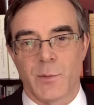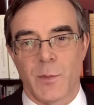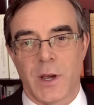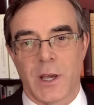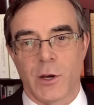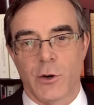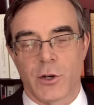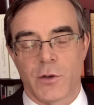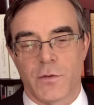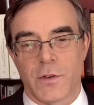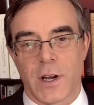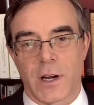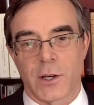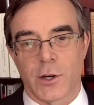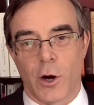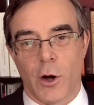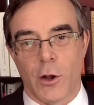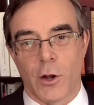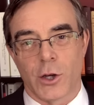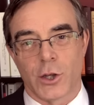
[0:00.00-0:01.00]
to make use of
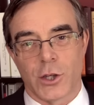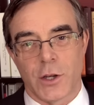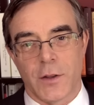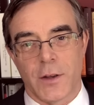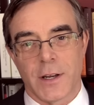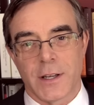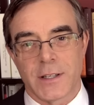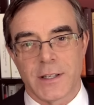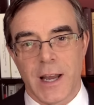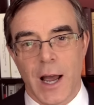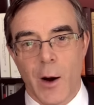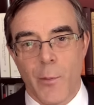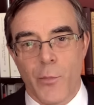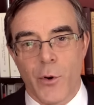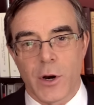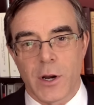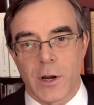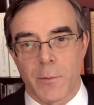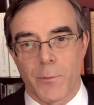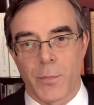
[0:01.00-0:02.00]
technology that has now
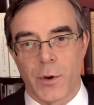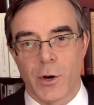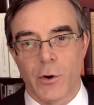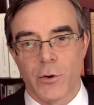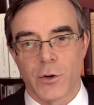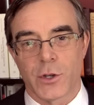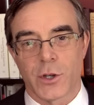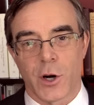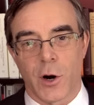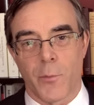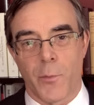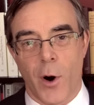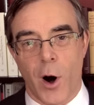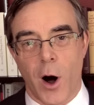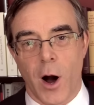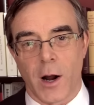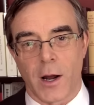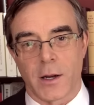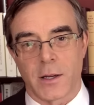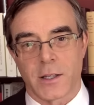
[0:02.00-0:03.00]
put computers in our
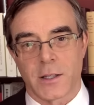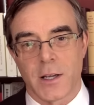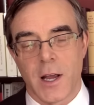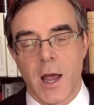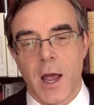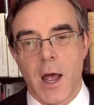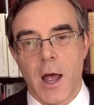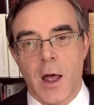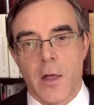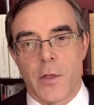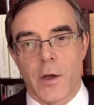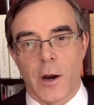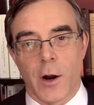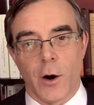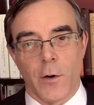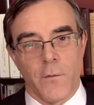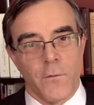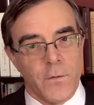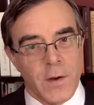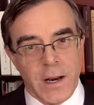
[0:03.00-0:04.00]
pockets
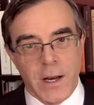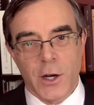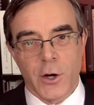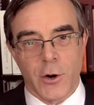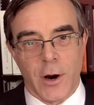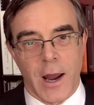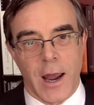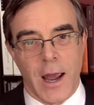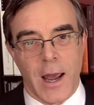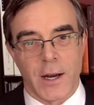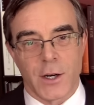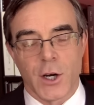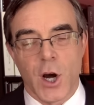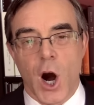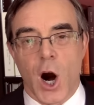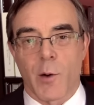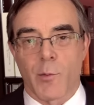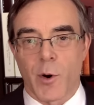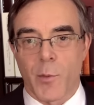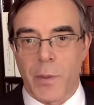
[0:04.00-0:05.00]
that fit in your hand,
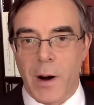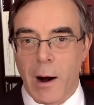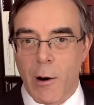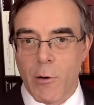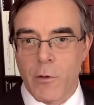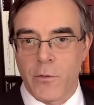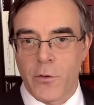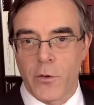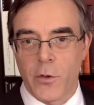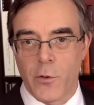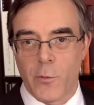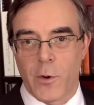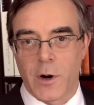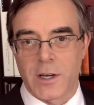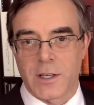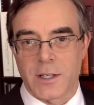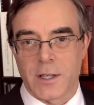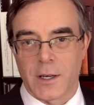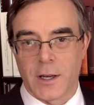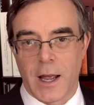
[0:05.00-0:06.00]
are more powerful than the
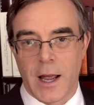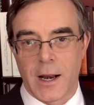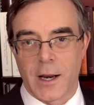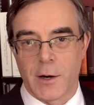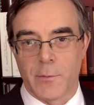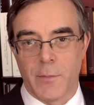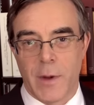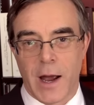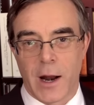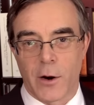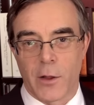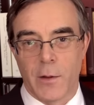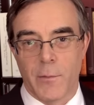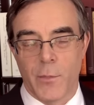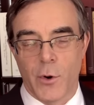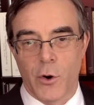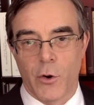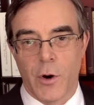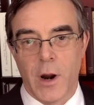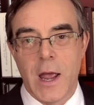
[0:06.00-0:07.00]
ones that landed man on the
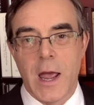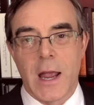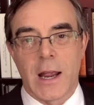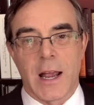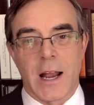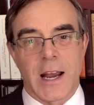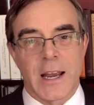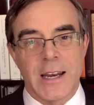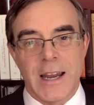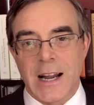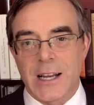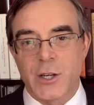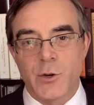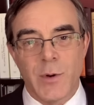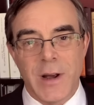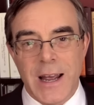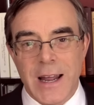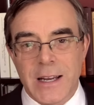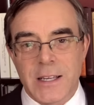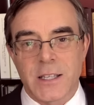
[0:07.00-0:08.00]
moon, can connect
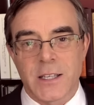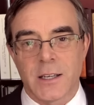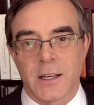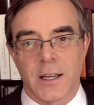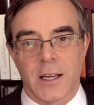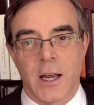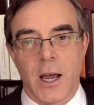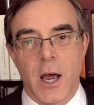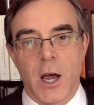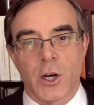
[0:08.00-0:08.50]
you instantly